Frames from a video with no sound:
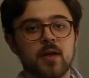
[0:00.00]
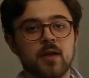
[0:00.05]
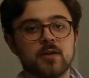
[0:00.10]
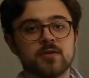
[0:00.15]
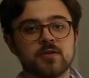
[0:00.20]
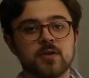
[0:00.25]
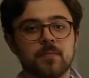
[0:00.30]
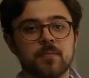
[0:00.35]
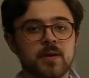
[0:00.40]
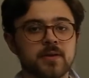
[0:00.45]

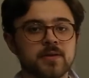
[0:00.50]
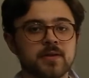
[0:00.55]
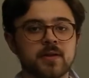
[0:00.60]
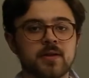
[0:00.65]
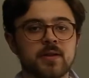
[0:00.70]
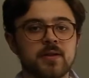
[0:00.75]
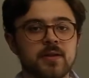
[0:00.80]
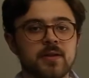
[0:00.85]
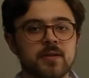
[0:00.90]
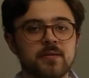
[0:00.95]
So
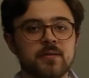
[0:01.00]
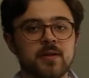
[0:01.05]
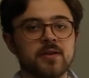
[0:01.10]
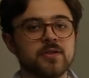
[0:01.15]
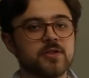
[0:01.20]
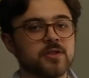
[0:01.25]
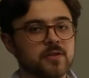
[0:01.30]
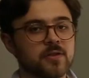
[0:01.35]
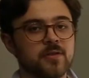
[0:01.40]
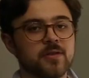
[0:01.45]
basically,
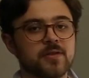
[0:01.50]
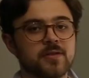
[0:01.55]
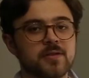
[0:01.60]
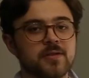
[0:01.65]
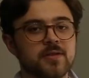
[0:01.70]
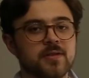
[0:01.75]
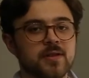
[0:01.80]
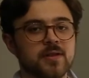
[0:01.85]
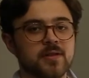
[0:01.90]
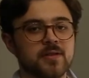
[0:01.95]

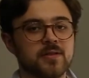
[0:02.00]
insurance